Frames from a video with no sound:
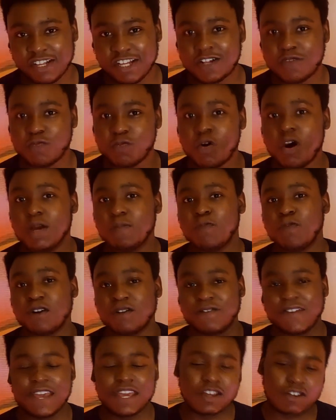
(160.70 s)
need one
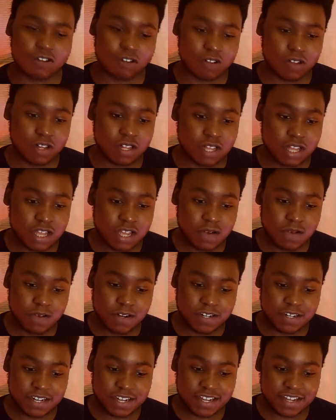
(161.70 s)
more vehicle,
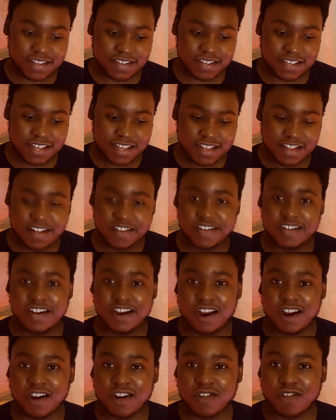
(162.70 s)
which is the
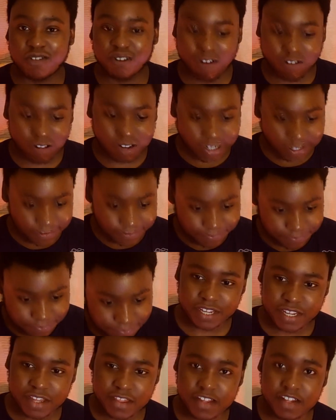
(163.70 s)
GR Corolla.
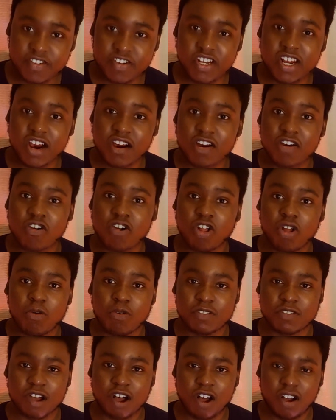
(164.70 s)
The GR Corolla
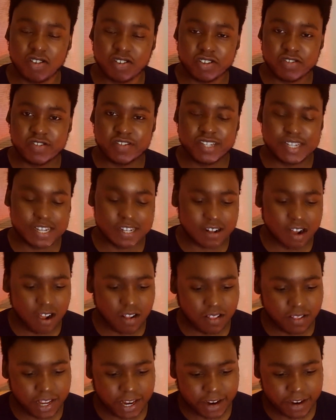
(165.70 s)
was also seen
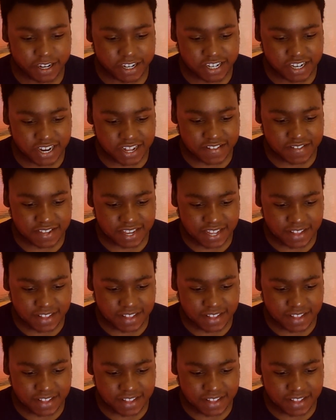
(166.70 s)
on Larry Chan's